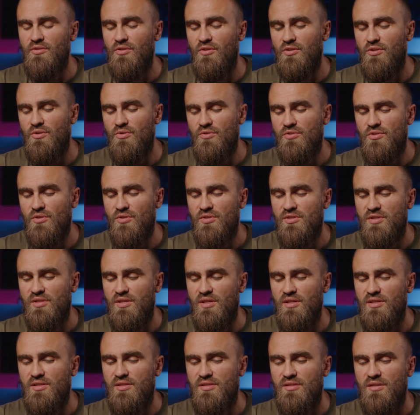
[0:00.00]
don't use those
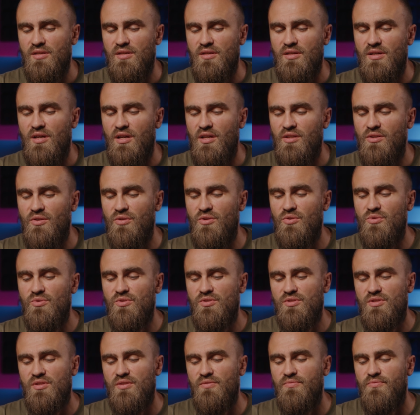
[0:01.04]
nits. I don't
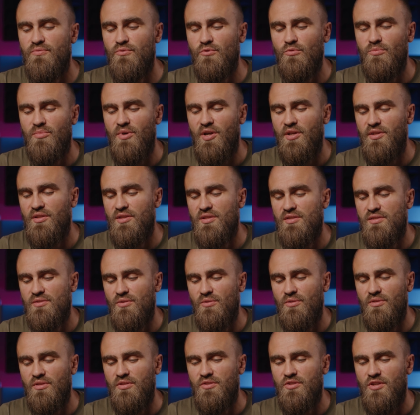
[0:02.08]
use the full brightness
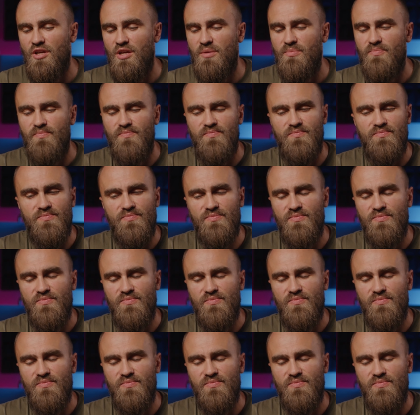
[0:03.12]
all the time.